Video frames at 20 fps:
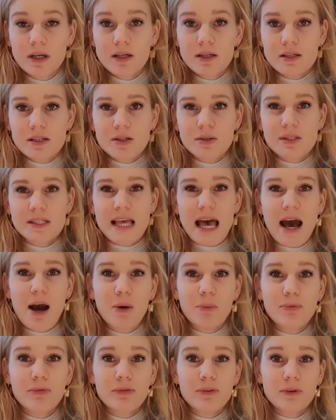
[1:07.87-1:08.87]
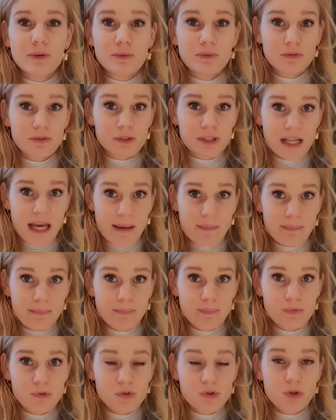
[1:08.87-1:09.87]
so it's helpful for them
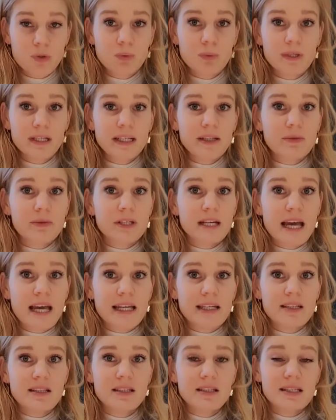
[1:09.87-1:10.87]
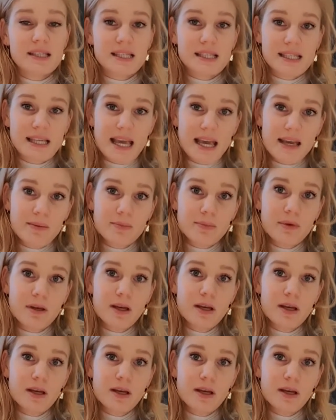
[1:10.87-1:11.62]
to recreate the same